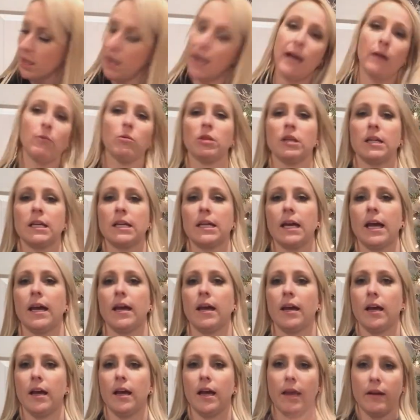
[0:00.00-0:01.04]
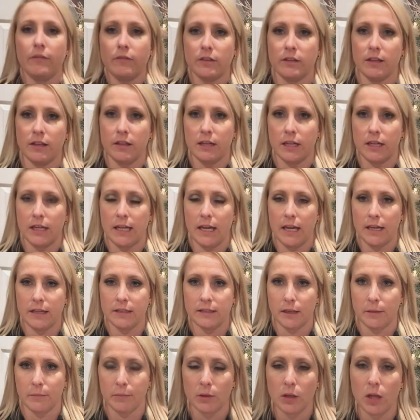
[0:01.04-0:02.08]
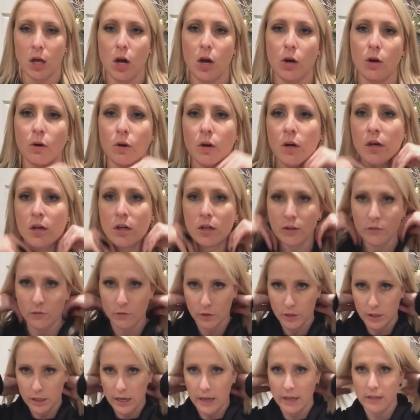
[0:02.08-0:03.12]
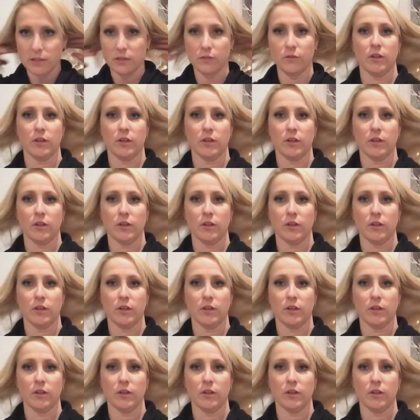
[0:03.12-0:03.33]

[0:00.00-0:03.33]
I will link everything that I can down below for you guys.